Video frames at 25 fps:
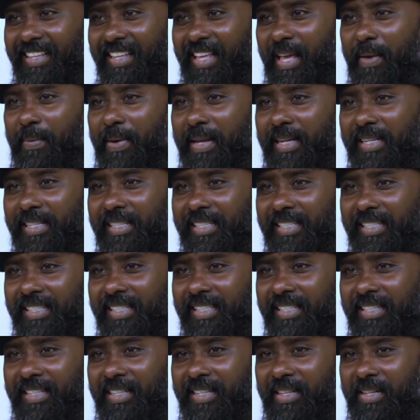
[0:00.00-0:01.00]
Amen.
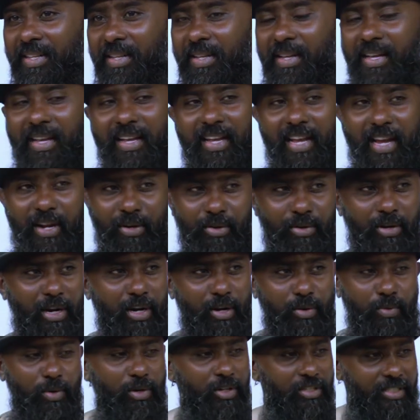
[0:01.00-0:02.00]
I
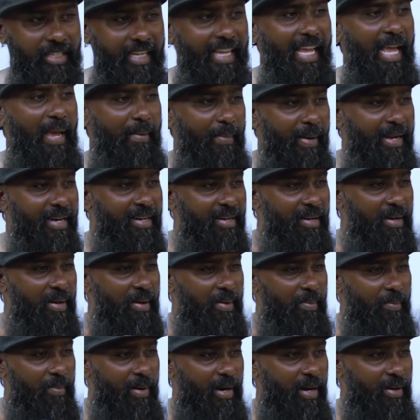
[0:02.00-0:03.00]
don't want to say amen,
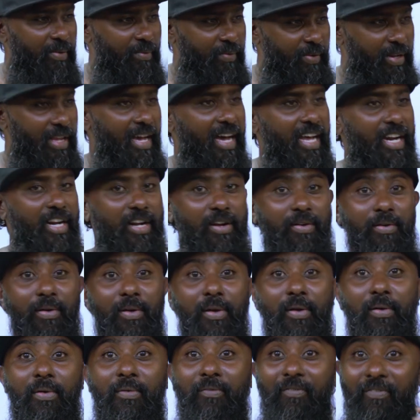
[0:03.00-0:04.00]
but we are
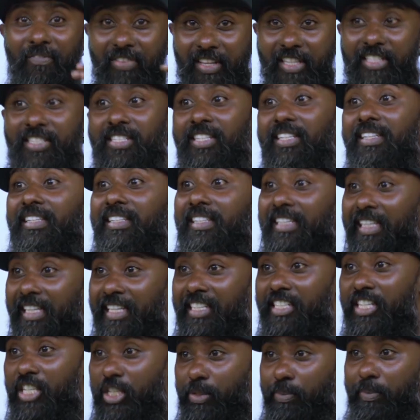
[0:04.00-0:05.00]
such a
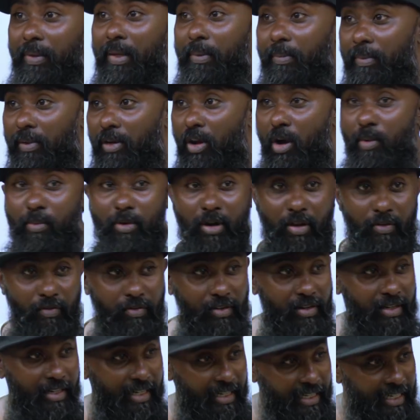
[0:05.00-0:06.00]
religious people. How many
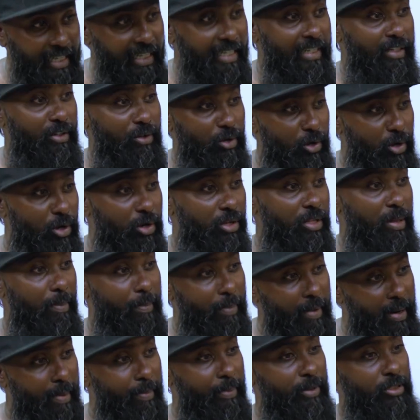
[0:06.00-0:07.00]
of you really know the
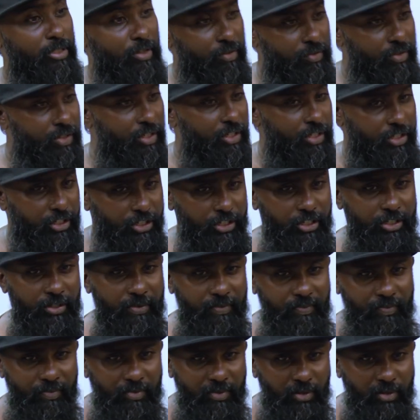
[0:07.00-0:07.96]
purpose of church?